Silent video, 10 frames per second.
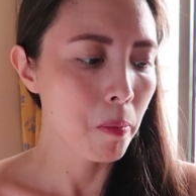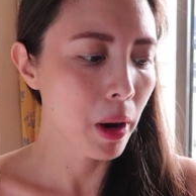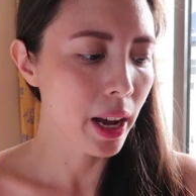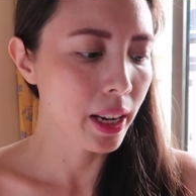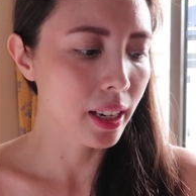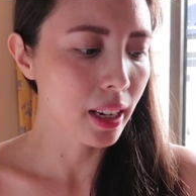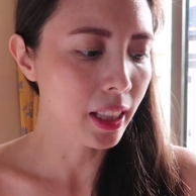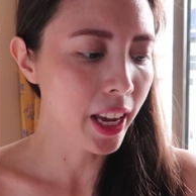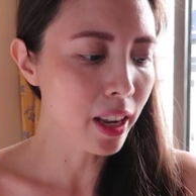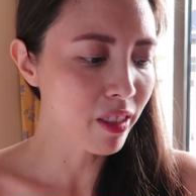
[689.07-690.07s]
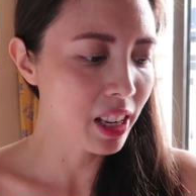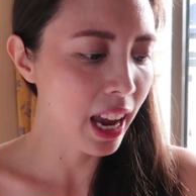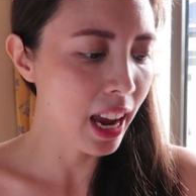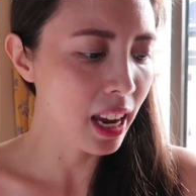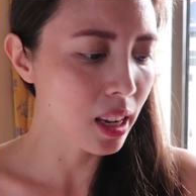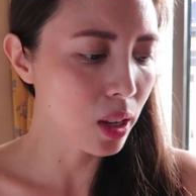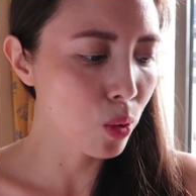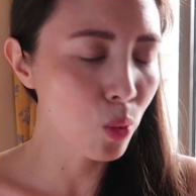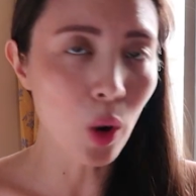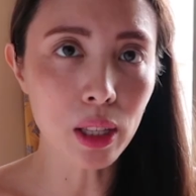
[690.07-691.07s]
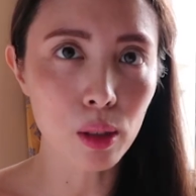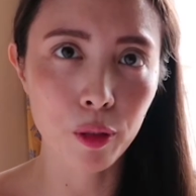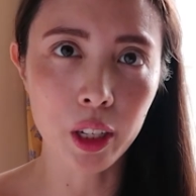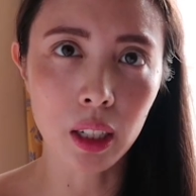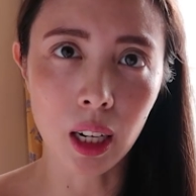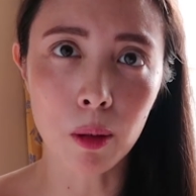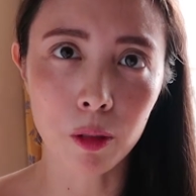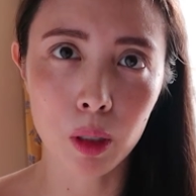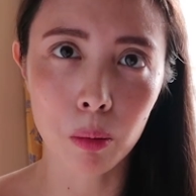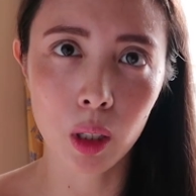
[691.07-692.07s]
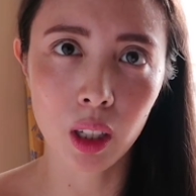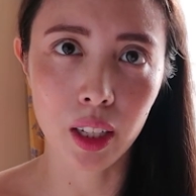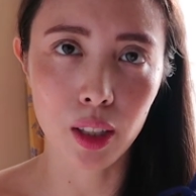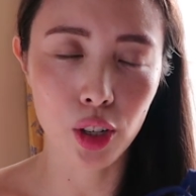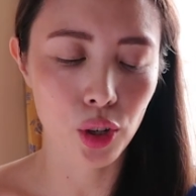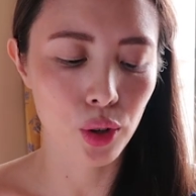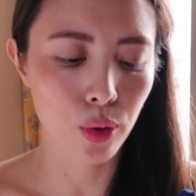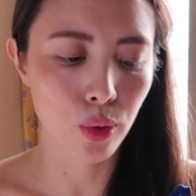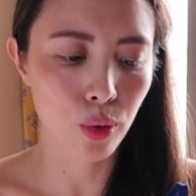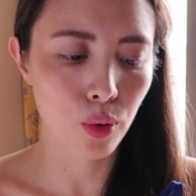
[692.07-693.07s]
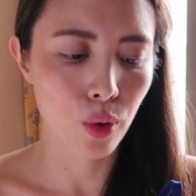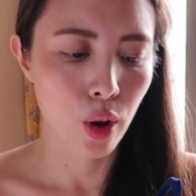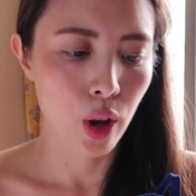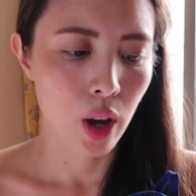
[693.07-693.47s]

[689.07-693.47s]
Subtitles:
but at the end of the day, you want to feel comfortable in the shoe,